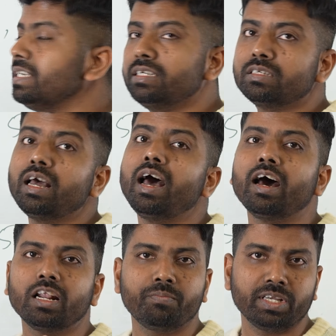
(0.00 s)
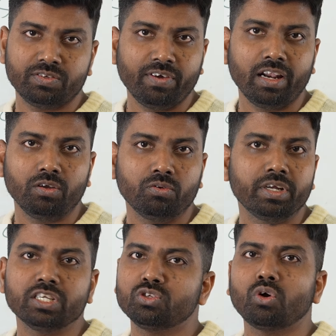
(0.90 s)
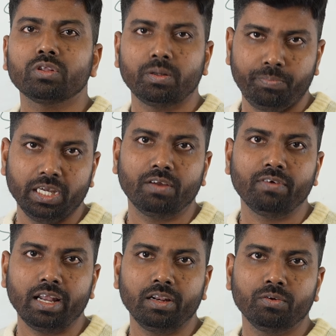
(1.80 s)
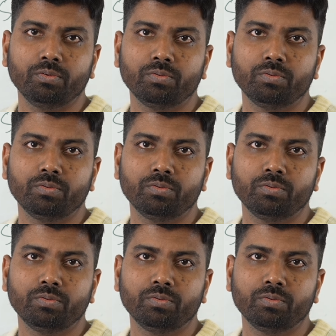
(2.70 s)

is RMS value, it is not the peak value.